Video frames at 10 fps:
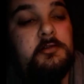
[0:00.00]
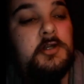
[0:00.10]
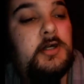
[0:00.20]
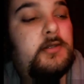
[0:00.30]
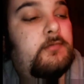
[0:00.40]
a
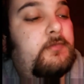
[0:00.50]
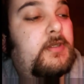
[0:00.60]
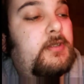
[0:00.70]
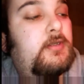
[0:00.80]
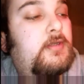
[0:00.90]

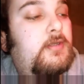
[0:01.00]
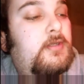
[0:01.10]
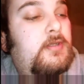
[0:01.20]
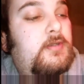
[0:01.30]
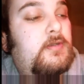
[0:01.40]
painkiller,
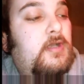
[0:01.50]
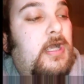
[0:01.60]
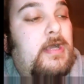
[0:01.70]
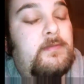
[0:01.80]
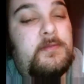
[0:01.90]
an
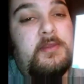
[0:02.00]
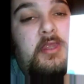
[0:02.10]
opioid